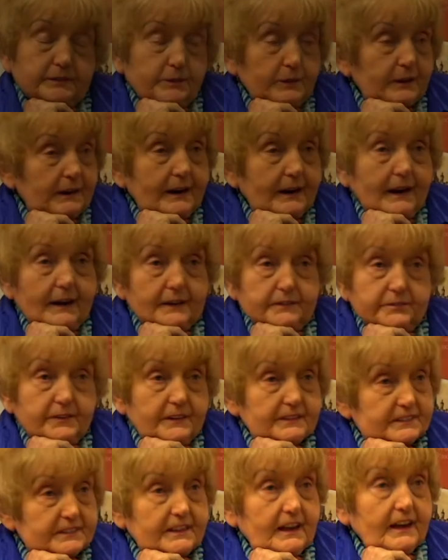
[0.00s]
between
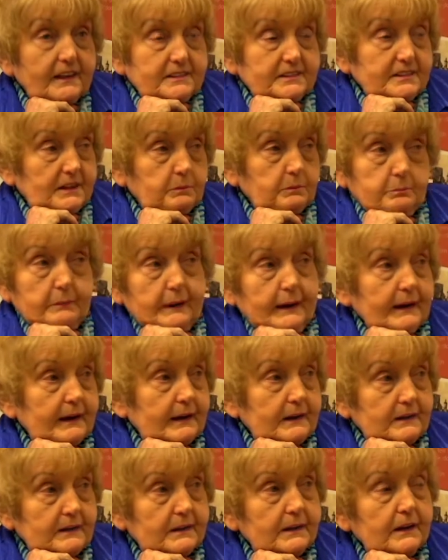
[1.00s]
life and death, and
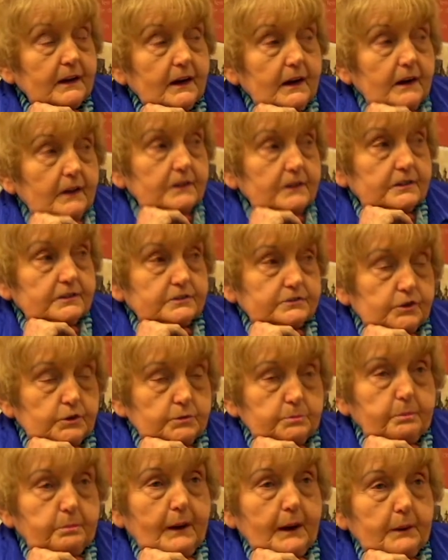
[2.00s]
Mengele
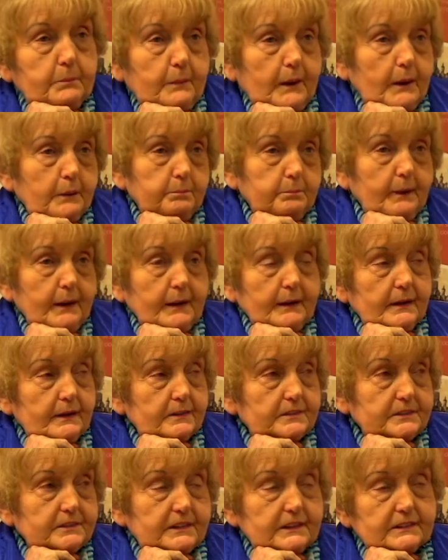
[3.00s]
stood by my
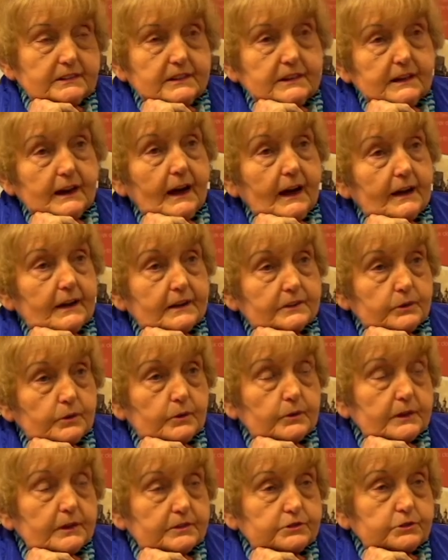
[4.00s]
bed and said that I
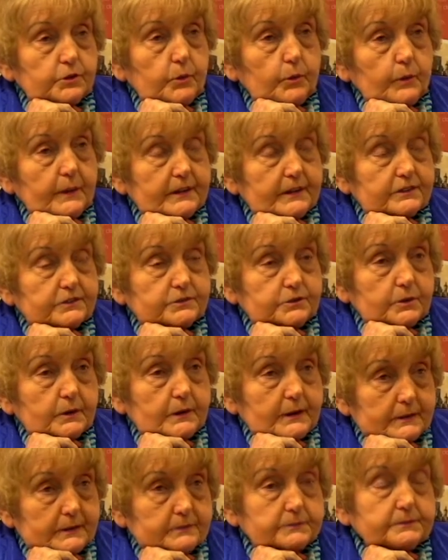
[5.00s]
had only two weeks to